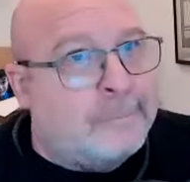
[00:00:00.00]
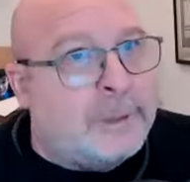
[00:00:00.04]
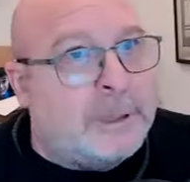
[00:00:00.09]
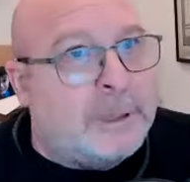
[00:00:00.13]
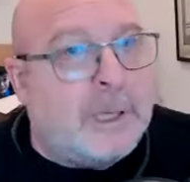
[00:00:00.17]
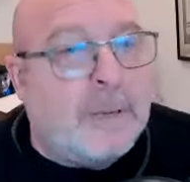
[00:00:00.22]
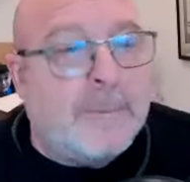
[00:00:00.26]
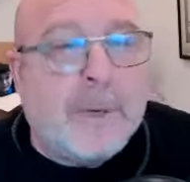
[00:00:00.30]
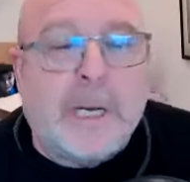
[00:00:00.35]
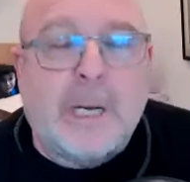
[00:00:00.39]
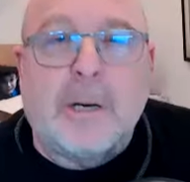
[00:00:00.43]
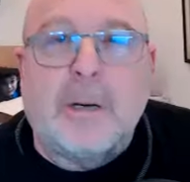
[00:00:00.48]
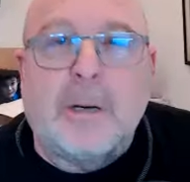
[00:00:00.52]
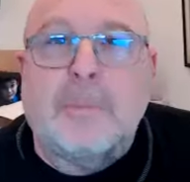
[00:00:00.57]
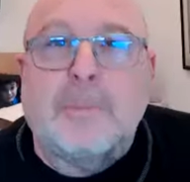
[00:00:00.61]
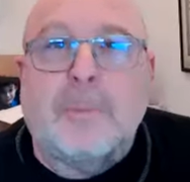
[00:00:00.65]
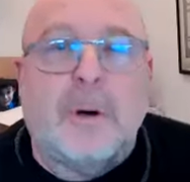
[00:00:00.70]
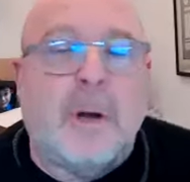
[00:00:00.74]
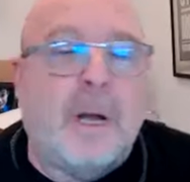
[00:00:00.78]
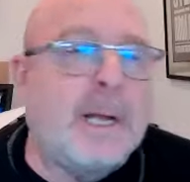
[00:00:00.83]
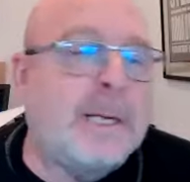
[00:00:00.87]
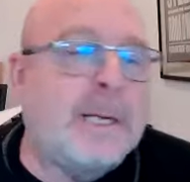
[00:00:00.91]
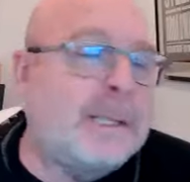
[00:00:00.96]
some
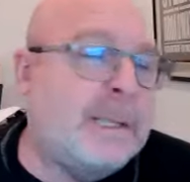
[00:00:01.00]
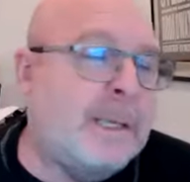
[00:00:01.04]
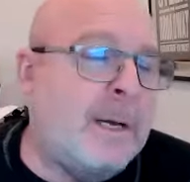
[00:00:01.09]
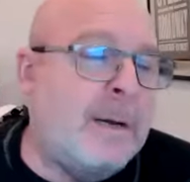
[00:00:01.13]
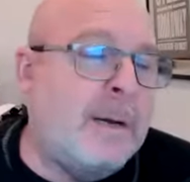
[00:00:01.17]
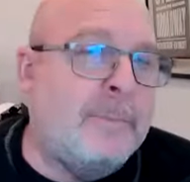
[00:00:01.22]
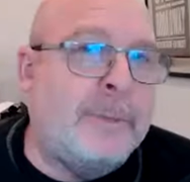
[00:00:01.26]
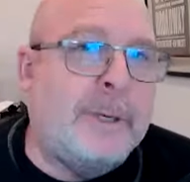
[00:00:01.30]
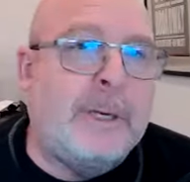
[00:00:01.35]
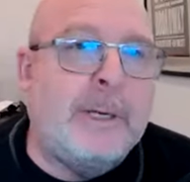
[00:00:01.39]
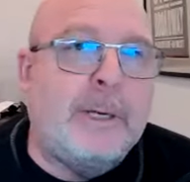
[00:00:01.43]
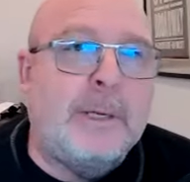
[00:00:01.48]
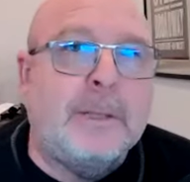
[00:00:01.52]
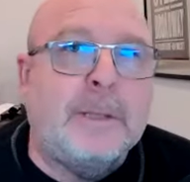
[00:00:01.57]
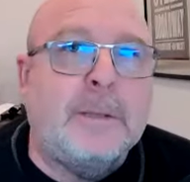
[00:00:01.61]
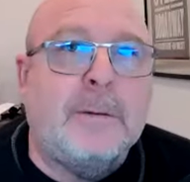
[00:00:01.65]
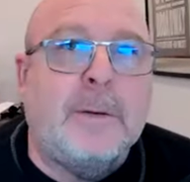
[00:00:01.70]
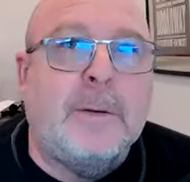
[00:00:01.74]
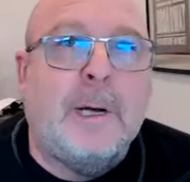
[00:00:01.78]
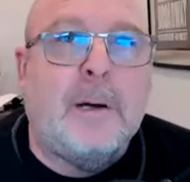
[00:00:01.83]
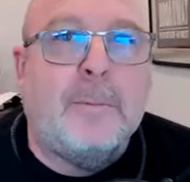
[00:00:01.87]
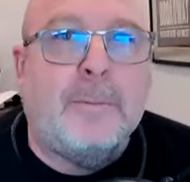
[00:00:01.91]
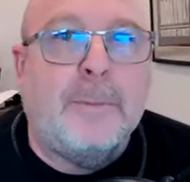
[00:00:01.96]
enterprise company to
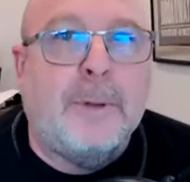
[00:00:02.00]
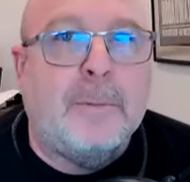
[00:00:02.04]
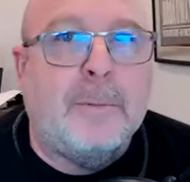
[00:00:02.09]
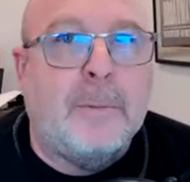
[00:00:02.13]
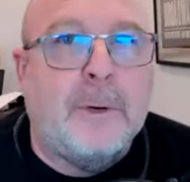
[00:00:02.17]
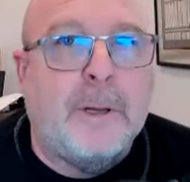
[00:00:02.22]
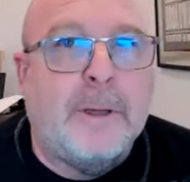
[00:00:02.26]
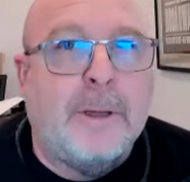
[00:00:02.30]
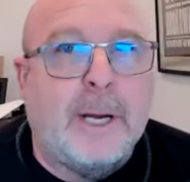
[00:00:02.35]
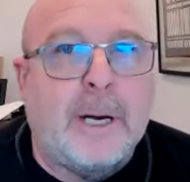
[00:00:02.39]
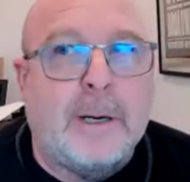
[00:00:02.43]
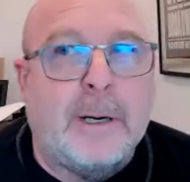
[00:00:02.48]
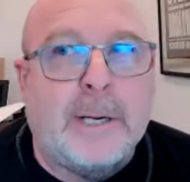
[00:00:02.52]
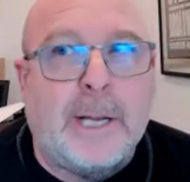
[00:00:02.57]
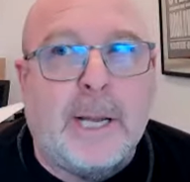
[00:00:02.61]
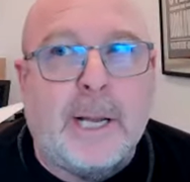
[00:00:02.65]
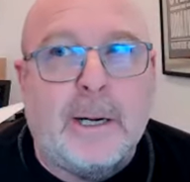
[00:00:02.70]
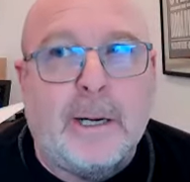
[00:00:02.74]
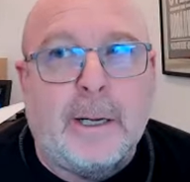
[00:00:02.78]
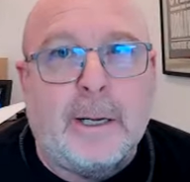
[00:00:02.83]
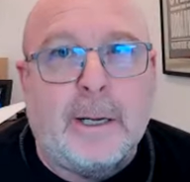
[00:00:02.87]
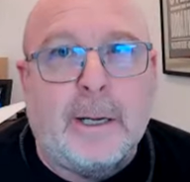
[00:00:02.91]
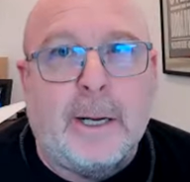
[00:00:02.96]
help them with their
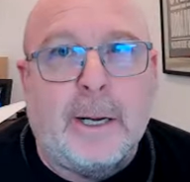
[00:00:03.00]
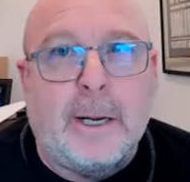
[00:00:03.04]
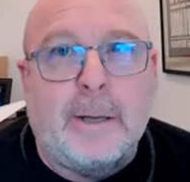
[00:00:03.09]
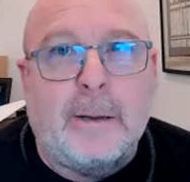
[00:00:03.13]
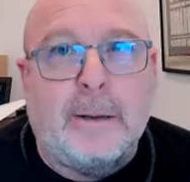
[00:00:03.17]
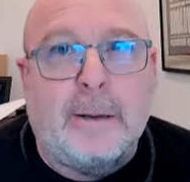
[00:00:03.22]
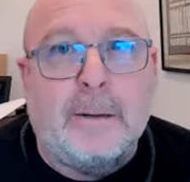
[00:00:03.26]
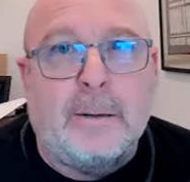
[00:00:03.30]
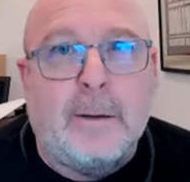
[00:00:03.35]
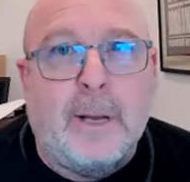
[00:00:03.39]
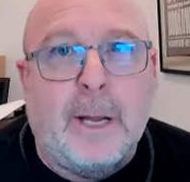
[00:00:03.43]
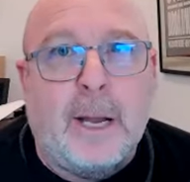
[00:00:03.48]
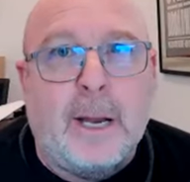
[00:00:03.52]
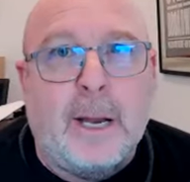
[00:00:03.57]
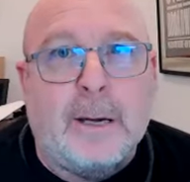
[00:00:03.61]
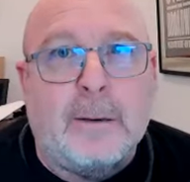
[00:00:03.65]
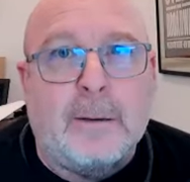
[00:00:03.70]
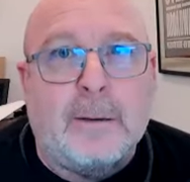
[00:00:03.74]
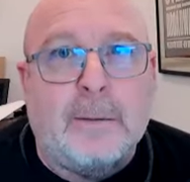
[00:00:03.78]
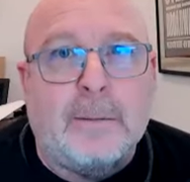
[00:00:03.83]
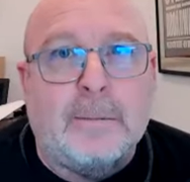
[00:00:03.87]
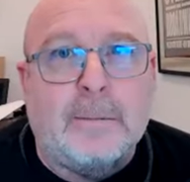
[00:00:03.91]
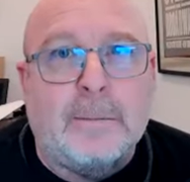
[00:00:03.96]
data and
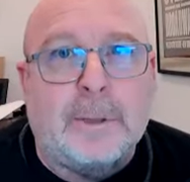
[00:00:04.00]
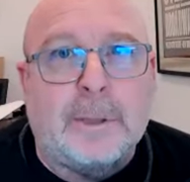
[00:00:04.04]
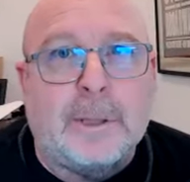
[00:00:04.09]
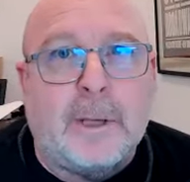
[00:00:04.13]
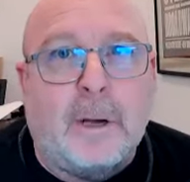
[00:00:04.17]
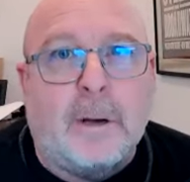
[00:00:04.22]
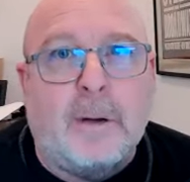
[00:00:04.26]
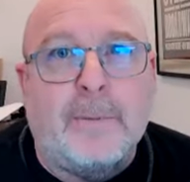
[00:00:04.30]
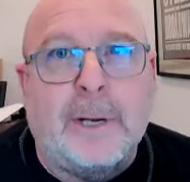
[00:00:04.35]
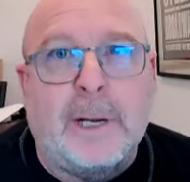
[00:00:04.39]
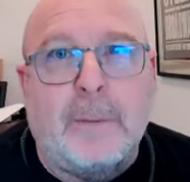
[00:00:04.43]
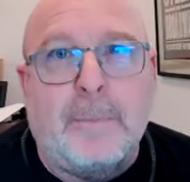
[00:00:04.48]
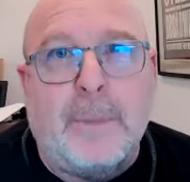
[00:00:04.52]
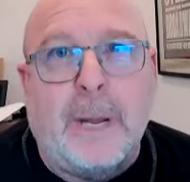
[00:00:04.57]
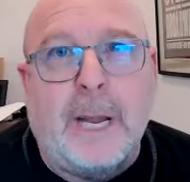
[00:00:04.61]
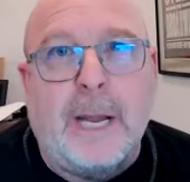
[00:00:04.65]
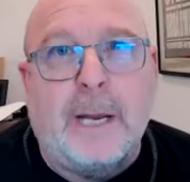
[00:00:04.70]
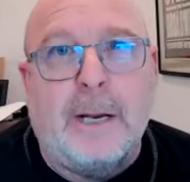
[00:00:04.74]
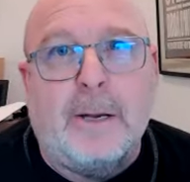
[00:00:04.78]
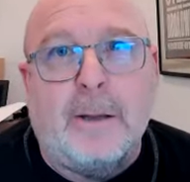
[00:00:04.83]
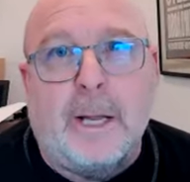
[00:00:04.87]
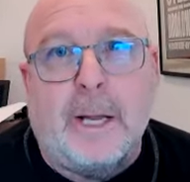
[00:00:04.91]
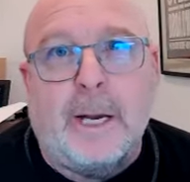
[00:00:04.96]
and solving a
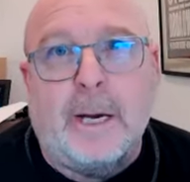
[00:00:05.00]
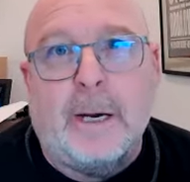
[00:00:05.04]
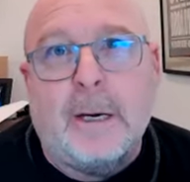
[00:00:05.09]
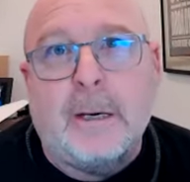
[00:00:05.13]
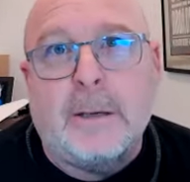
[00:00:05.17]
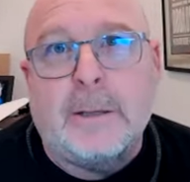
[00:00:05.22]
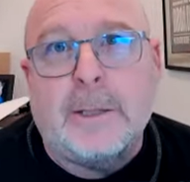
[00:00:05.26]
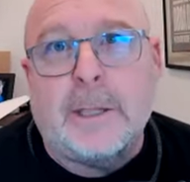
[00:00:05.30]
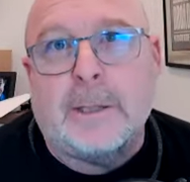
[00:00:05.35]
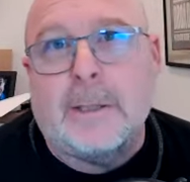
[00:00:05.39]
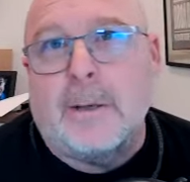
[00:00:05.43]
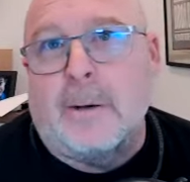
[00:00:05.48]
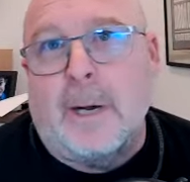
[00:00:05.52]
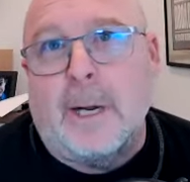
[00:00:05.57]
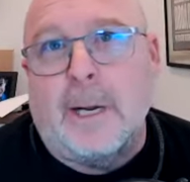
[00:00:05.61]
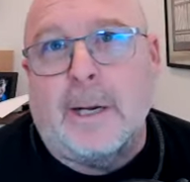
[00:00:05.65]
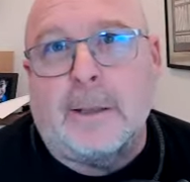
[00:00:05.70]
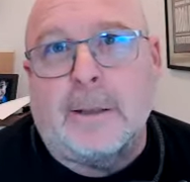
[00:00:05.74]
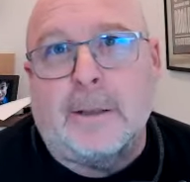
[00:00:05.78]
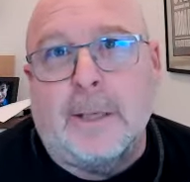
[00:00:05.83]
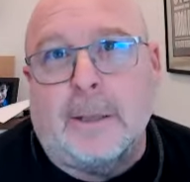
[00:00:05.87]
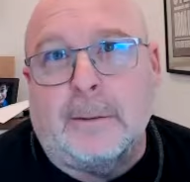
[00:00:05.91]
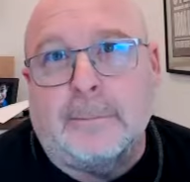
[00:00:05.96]
pain there just so
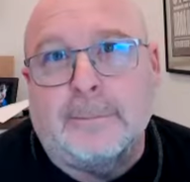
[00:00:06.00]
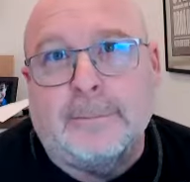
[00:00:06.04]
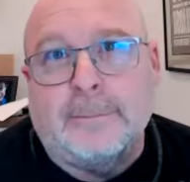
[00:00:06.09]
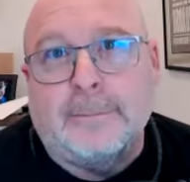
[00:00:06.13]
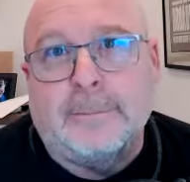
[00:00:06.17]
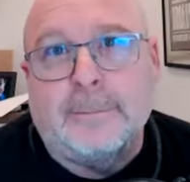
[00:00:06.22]
i you know